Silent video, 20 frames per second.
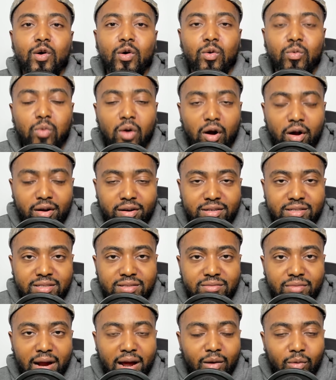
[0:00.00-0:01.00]
works.
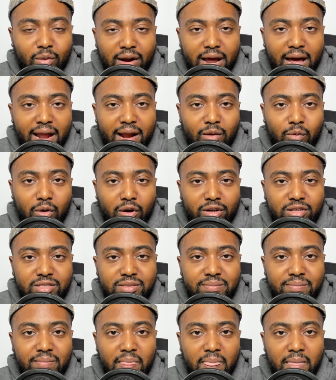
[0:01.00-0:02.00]
Right? I wonder how that
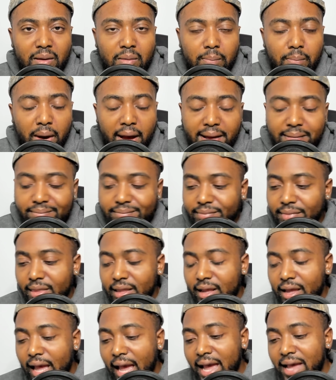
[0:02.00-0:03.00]
works. But
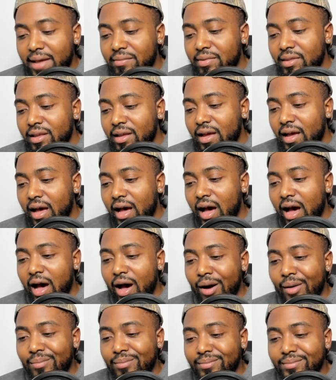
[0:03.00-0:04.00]
hey,
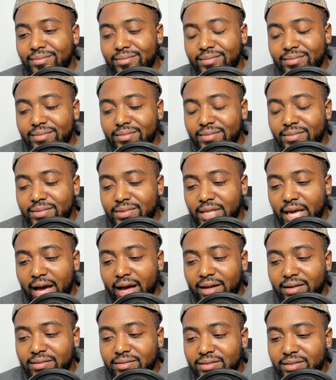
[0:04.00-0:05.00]
yeah,